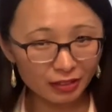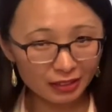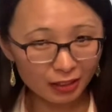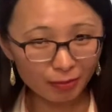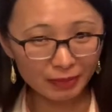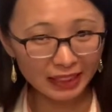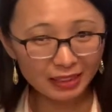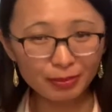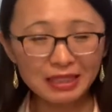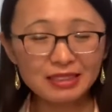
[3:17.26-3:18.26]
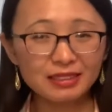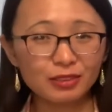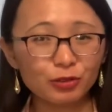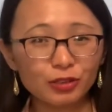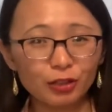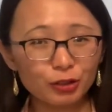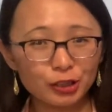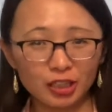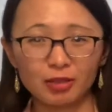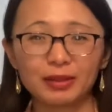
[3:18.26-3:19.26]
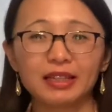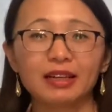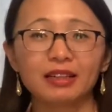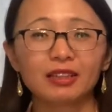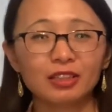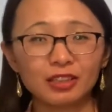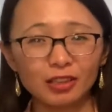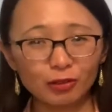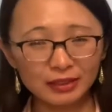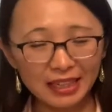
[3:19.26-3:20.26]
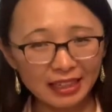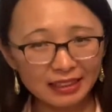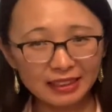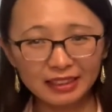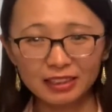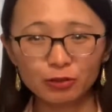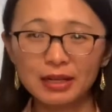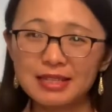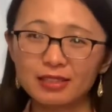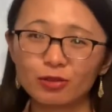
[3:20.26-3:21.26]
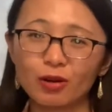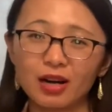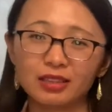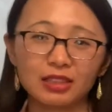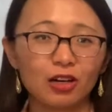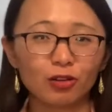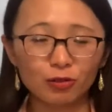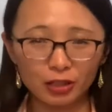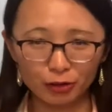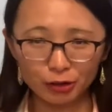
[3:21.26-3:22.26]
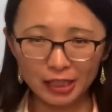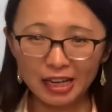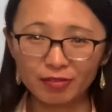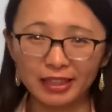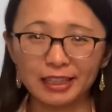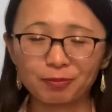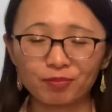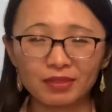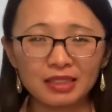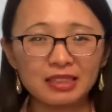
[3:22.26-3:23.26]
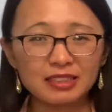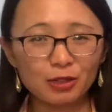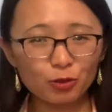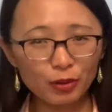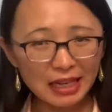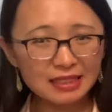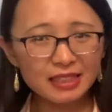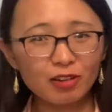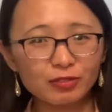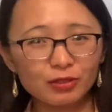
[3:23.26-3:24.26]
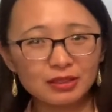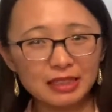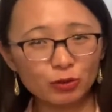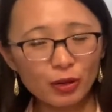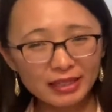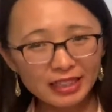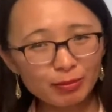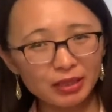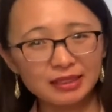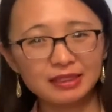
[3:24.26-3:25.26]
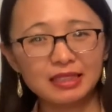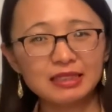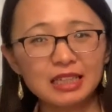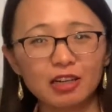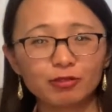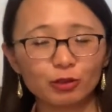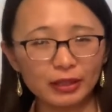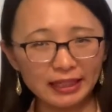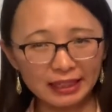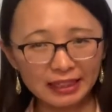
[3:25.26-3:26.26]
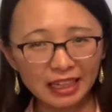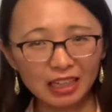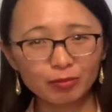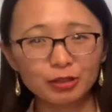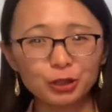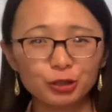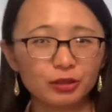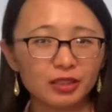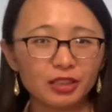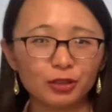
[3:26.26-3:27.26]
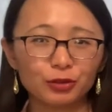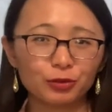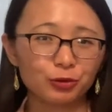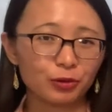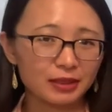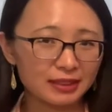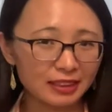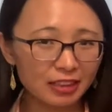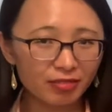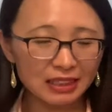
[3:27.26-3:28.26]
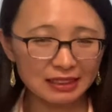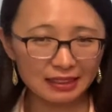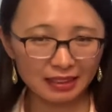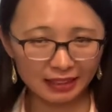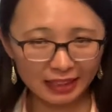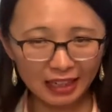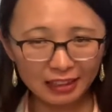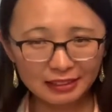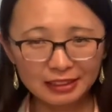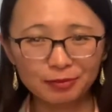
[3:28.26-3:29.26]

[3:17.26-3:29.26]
the expense to go shopping, go dining in a restaurant, or go traveling. The rest of the 20% of your income should go to your savings account.